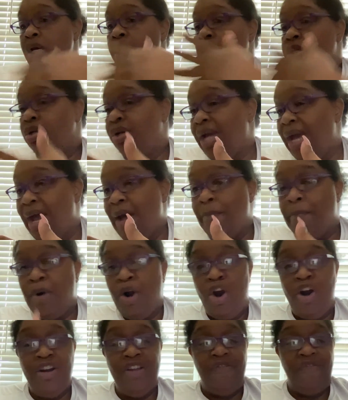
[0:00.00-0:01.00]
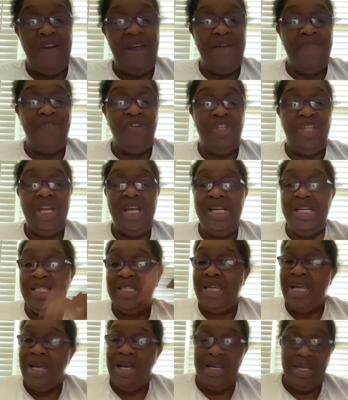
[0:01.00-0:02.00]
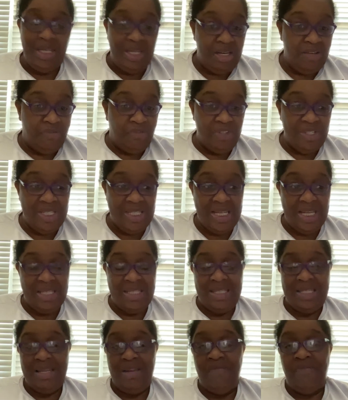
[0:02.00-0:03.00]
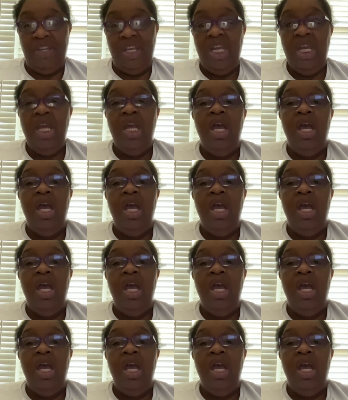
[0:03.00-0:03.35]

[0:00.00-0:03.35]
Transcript: You can have party favorite things, different sets of it.